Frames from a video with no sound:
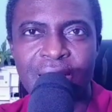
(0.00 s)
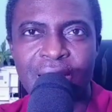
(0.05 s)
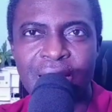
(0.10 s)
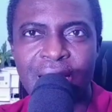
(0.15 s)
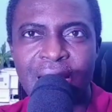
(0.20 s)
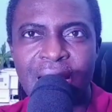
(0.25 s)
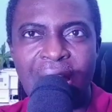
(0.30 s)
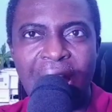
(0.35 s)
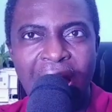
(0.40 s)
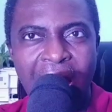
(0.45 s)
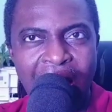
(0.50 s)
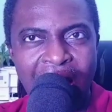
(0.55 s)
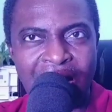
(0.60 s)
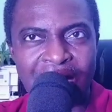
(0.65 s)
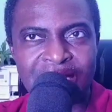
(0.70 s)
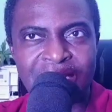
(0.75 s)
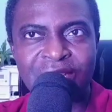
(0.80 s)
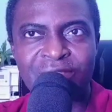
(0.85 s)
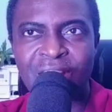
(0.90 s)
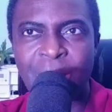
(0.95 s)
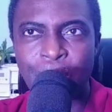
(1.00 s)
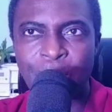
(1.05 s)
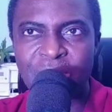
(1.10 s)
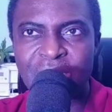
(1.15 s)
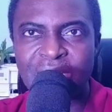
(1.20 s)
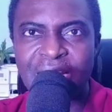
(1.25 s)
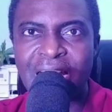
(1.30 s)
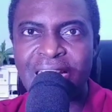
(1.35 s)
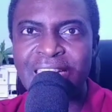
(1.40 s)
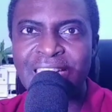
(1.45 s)
And
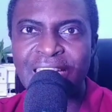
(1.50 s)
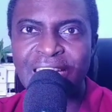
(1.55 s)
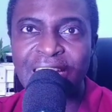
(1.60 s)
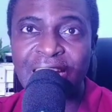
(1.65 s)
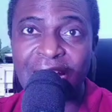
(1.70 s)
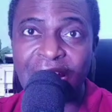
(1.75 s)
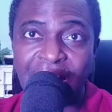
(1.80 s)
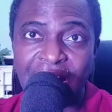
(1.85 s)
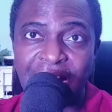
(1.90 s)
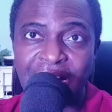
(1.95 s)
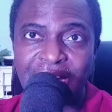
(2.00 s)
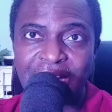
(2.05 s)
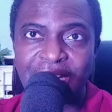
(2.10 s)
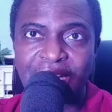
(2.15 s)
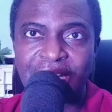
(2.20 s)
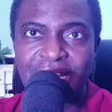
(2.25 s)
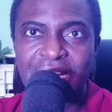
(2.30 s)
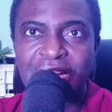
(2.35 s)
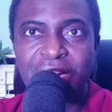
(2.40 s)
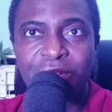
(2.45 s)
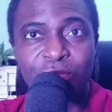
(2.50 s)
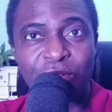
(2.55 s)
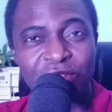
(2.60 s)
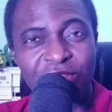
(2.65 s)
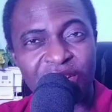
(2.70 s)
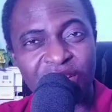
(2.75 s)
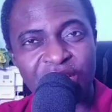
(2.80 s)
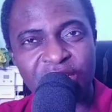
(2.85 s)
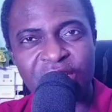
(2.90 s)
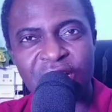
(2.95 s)
represents key A for 3
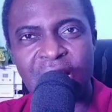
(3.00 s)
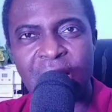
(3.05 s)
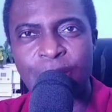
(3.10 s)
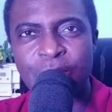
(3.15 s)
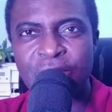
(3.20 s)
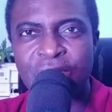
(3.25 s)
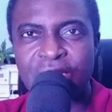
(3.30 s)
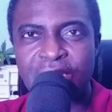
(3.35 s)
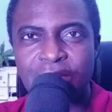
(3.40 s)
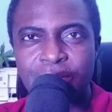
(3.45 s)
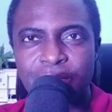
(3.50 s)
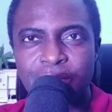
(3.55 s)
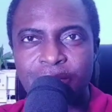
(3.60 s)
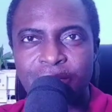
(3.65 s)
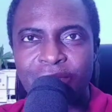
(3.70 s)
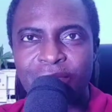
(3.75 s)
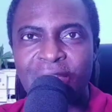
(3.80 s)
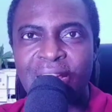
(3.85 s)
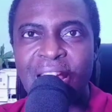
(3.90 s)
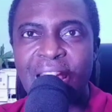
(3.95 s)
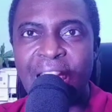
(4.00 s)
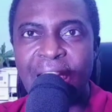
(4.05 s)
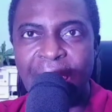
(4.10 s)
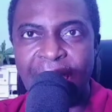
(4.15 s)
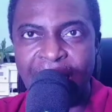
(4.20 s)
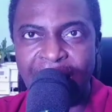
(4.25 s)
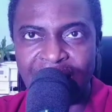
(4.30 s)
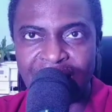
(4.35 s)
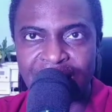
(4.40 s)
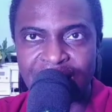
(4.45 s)
sharps.
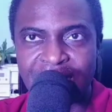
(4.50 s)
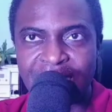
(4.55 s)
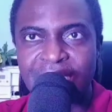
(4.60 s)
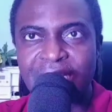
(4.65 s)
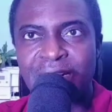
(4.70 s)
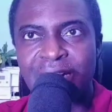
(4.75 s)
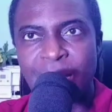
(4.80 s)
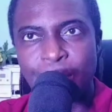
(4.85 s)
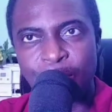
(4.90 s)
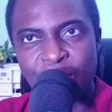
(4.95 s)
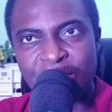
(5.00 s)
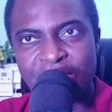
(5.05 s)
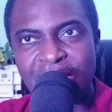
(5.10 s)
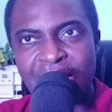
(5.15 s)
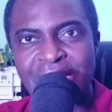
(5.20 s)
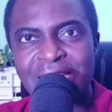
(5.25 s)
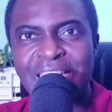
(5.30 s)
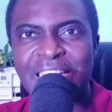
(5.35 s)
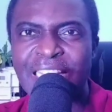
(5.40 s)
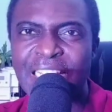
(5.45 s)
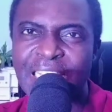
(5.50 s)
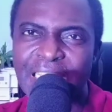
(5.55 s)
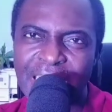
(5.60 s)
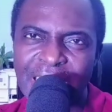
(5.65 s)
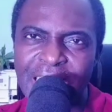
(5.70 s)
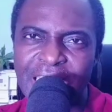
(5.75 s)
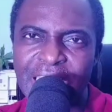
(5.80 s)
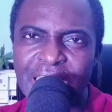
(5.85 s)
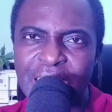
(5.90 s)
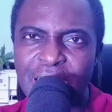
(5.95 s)
End represents key
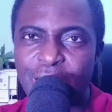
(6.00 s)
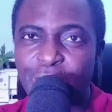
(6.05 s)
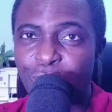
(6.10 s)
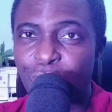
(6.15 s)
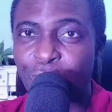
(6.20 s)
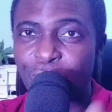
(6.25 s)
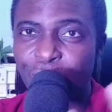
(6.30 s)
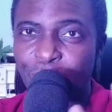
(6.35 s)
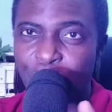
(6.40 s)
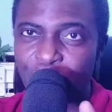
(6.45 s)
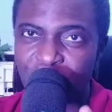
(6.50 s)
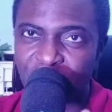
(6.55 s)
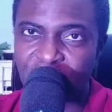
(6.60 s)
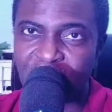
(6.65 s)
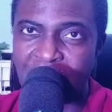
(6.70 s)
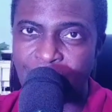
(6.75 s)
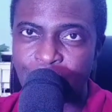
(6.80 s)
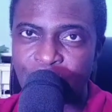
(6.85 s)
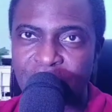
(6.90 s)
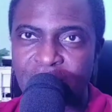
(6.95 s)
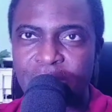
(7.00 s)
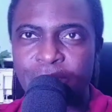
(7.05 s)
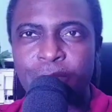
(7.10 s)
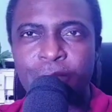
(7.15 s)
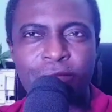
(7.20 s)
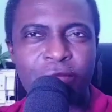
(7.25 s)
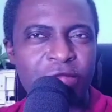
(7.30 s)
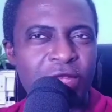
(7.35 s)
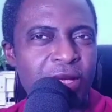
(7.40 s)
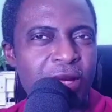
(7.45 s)
E for 4 sharps.
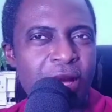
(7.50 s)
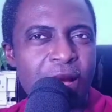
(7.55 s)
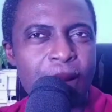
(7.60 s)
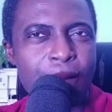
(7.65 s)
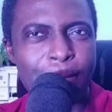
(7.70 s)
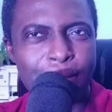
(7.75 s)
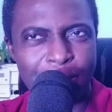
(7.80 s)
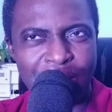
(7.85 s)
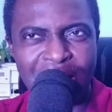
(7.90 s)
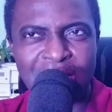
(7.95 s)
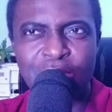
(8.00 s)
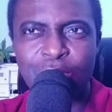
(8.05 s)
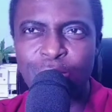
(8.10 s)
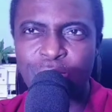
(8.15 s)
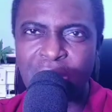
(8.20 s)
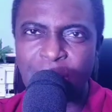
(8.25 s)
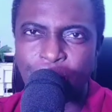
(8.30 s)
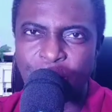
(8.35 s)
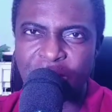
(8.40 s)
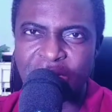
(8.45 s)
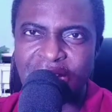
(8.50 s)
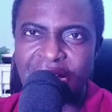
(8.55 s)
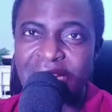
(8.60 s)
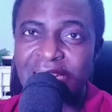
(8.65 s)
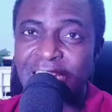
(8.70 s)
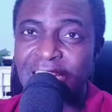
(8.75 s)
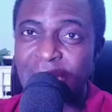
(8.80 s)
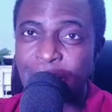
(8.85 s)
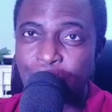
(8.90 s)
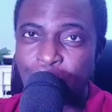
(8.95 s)
Battle represents
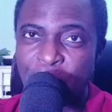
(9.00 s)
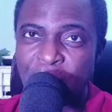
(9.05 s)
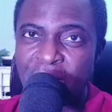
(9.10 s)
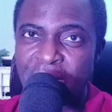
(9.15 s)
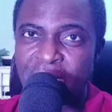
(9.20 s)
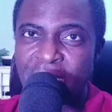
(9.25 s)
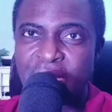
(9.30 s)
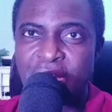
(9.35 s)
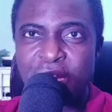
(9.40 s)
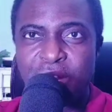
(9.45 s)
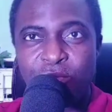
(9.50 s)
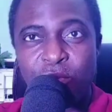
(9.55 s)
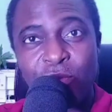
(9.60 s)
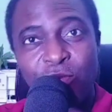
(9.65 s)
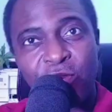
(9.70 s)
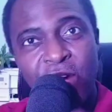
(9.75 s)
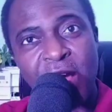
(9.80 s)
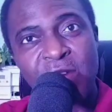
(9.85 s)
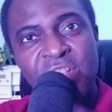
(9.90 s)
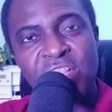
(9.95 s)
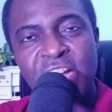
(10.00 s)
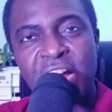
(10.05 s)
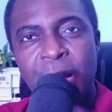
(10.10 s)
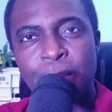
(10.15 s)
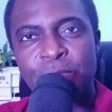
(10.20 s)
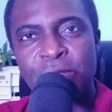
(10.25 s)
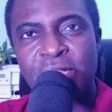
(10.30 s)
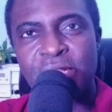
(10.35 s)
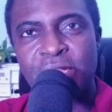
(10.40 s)
key B for 5 sharps.